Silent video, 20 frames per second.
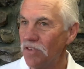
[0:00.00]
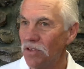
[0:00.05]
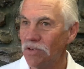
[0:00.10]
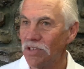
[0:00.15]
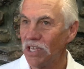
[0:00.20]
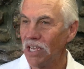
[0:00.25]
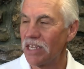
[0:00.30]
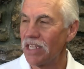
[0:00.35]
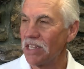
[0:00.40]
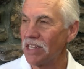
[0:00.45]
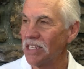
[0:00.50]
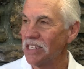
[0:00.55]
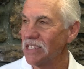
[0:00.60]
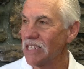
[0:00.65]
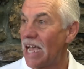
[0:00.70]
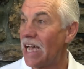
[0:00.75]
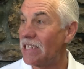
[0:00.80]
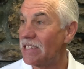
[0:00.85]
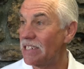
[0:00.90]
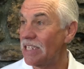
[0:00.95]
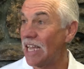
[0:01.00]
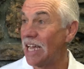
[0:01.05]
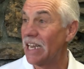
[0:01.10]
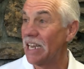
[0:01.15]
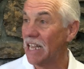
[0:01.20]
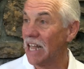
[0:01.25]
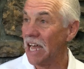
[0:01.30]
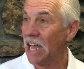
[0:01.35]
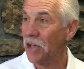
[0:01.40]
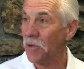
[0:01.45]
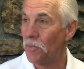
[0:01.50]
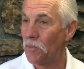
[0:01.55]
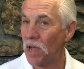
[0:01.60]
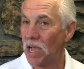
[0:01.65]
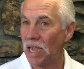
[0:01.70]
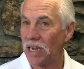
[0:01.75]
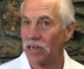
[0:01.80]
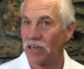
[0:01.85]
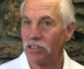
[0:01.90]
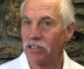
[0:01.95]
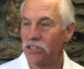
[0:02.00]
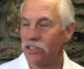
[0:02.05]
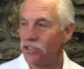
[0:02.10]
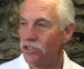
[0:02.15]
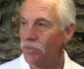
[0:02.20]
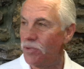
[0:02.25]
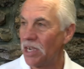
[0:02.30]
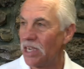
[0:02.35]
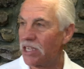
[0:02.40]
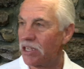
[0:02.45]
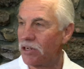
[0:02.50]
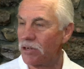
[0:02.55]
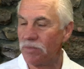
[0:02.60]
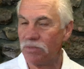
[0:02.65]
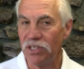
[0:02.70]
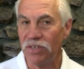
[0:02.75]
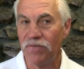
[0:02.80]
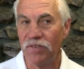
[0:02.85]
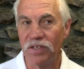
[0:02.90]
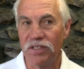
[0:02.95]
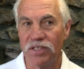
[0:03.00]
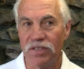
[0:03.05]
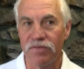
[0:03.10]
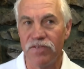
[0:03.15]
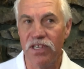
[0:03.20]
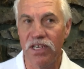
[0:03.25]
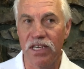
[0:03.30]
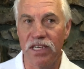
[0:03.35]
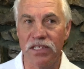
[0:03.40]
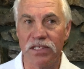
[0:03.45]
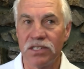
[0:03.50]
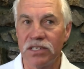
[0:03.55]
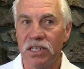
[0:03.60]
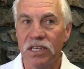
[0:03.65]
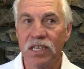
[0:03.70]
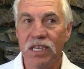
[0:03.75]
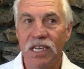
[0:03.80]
You're taking these outside linebackers and you're making them defensive ends.